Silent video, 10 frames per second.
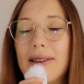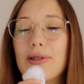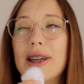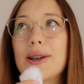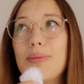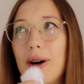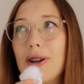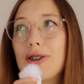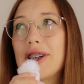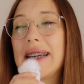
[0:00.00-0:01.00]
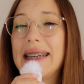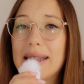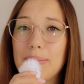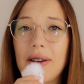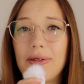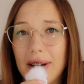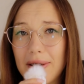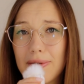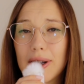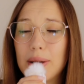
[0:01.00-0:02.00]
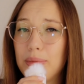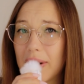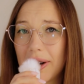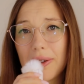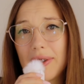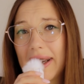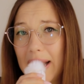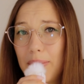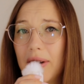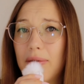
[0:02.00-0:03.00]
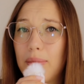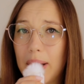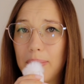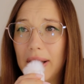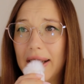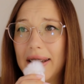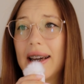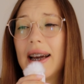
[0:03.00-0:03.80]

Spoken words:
Retopology is my favorite part of the game dev pipeline.